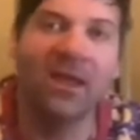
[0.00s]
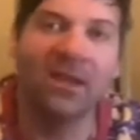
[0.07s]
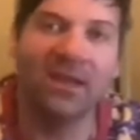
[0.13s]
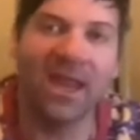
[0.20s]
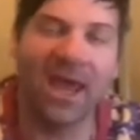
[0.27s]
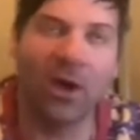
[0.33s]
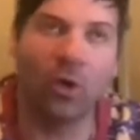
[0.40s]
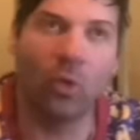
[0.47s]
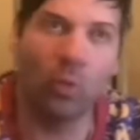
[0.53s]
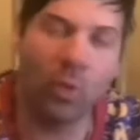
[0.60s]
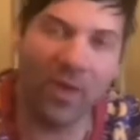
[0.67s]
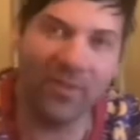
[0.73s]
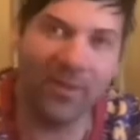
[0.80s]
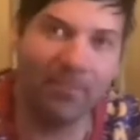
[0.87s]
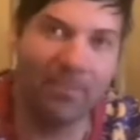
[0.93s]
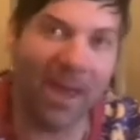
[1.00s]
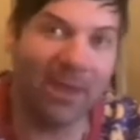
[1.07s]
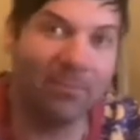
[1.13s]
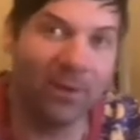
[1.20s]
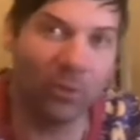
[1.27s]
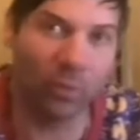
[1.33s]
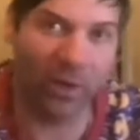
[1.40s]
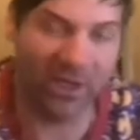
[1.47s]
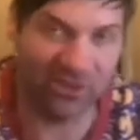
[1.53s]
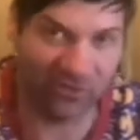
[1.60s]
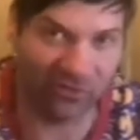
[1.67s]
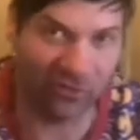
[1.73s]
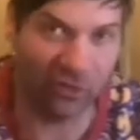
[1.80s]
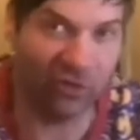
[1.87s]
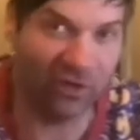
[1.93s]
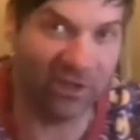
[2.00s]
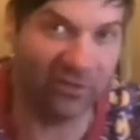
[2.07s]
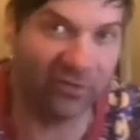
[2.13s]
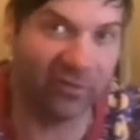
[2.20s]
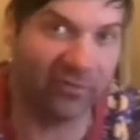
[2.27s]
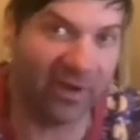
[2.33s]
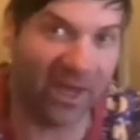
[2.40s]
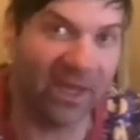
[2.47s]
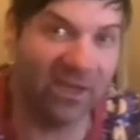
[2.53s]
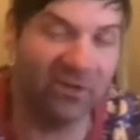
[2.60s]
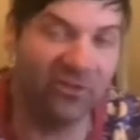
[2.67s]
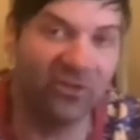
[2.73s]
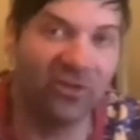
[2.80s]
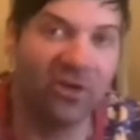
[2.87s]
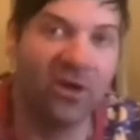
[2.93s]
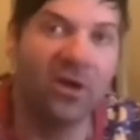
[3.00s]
Now, when the baby reached 2 years of age,